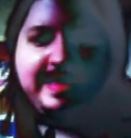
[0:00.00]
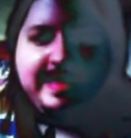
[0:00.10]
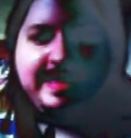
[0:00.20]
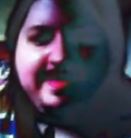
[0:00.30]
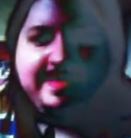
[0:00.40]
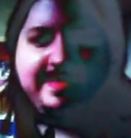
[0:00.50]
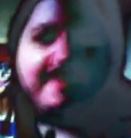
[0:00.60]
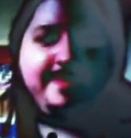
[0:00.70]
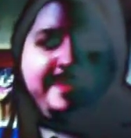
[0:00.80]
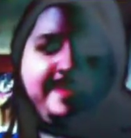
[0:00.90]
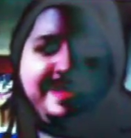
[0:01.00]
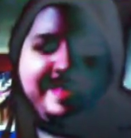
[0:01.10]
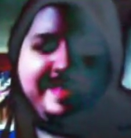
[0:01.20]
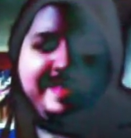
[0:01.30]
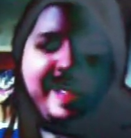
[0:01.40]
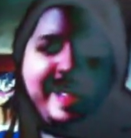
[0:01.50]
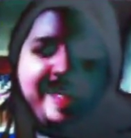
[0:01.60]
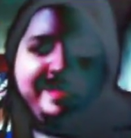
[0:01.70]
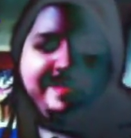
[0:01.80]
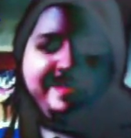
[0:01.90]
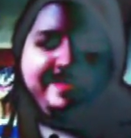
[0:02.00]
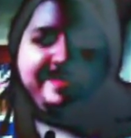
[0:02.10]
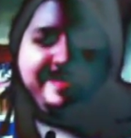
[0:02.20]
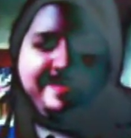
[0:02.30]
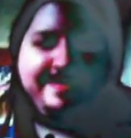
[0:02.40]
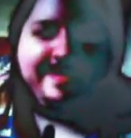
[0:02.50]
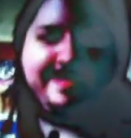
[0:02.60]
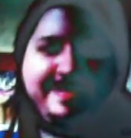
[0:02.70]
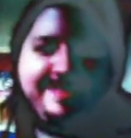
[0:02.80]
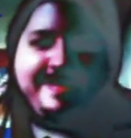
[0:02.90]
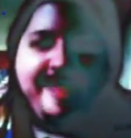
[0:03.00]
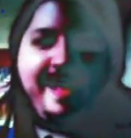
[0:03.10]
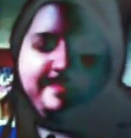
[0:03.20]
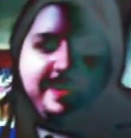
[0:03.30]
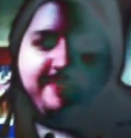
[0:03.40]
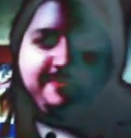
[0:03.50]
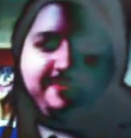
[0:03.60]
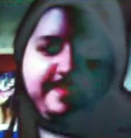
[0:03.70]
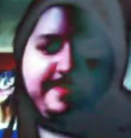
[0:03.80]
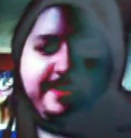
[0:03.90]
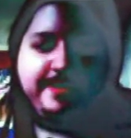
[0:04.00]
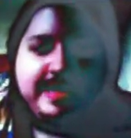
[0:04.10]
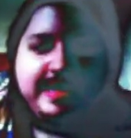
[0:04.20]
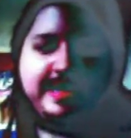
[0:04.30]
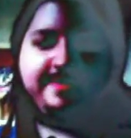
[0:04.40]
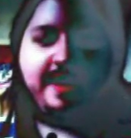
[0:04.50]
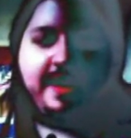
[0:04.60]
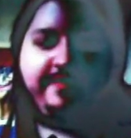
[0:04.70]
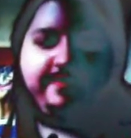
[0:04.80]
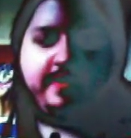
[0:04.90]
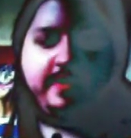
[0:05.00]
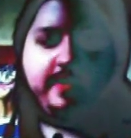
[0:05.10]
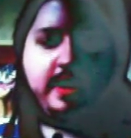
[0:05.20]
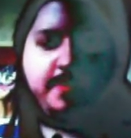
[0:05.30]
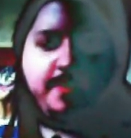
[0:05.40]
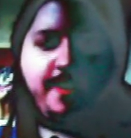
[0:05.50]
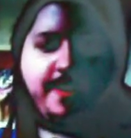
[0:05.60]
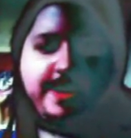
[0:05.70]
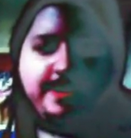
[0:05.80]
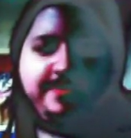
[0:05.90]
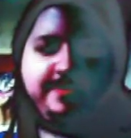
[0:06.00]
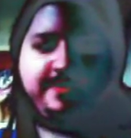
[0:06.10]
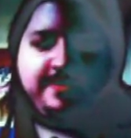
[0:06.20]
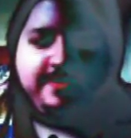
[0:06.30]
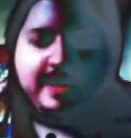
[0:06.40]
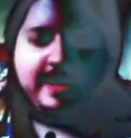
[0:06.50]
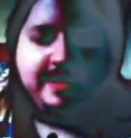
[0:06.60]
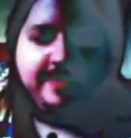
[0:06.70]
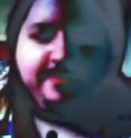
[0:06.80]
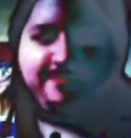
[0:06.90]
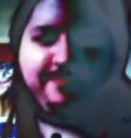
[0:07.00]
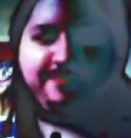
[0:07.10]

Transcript: The only drawback is that since this is not a Maelstrom unit itself, Marios cannot search for it,